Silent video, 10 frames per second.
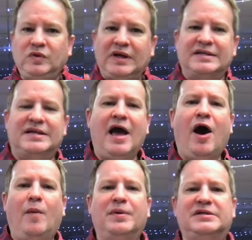is to
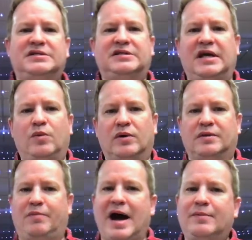help us see what
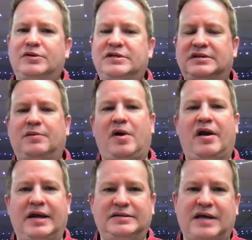the Bible says
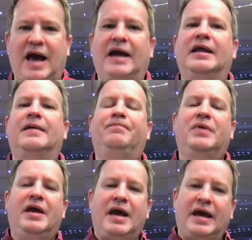about anxiety
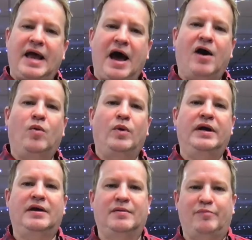and how
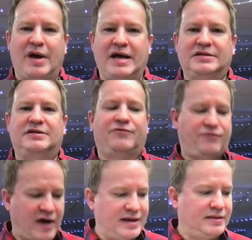we can best
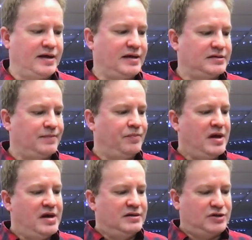fight this.
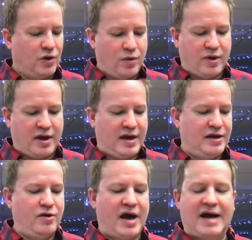So
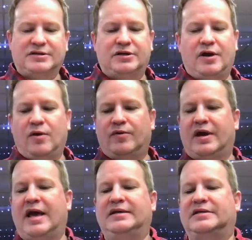you guys know
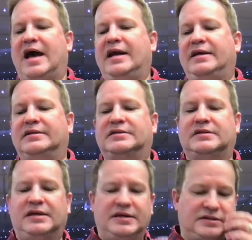that anxiety
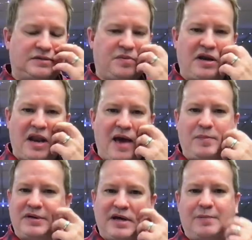is an
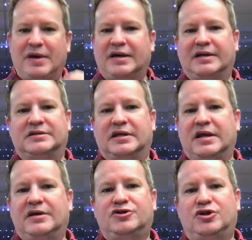epidemic. It's an
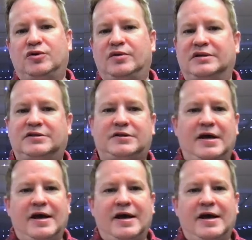issue that's